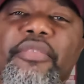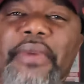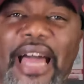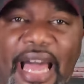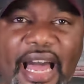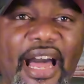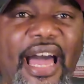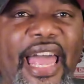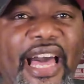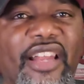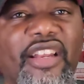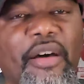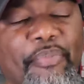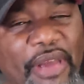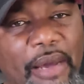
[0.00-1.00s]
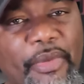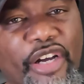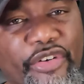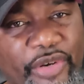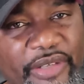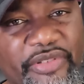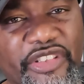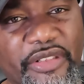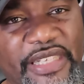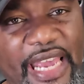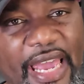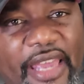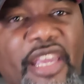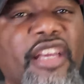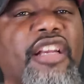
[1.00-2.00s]
them our Alabama Crimson
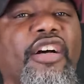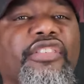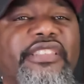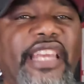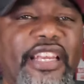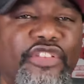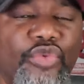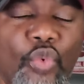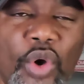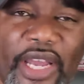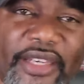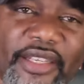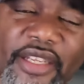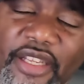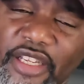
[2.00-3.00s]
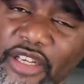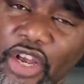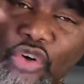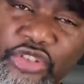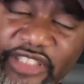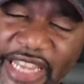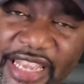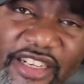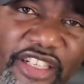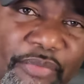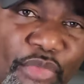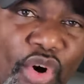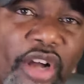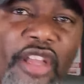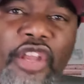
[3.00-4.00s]
Tide. Because guess what, Coach Kalen
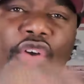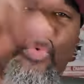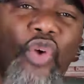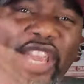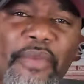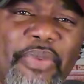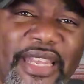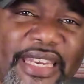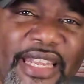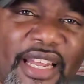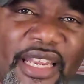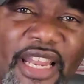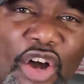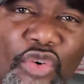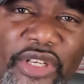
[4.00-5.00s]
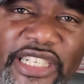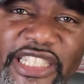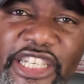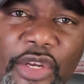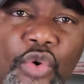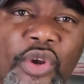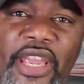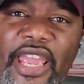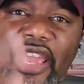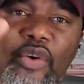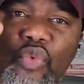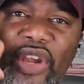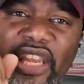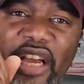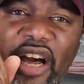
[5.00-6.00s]
DeBoer, we've been here longer than you,
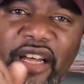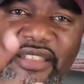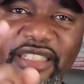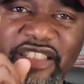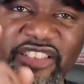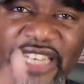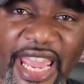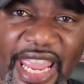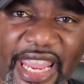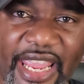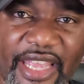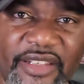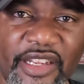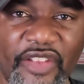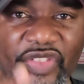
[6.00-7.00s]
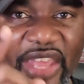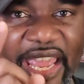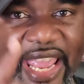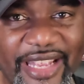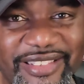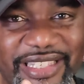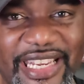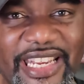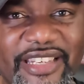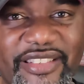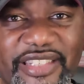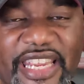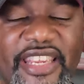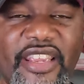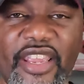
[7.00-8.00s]
and we understand the
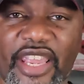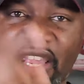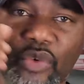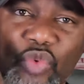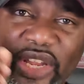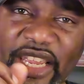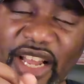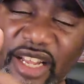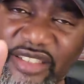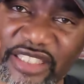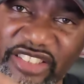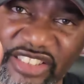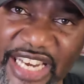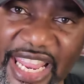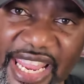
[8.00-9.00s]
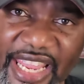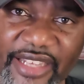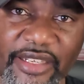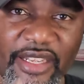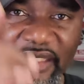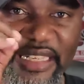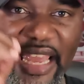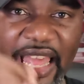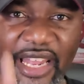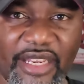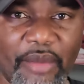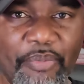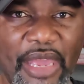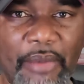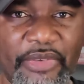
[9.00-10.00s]
SEC, and we understand the
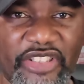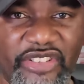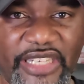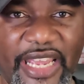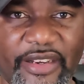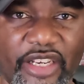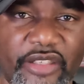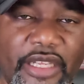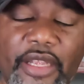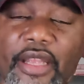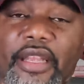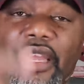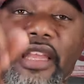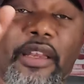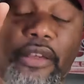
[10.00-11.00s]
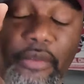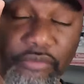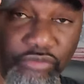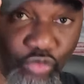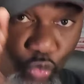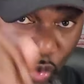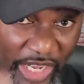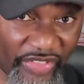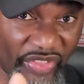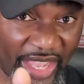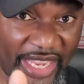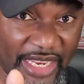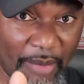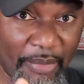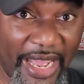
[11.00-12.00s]
Alabama standard. And one
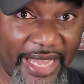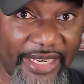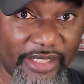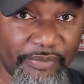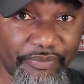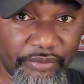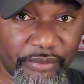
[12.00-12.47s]
thing about it,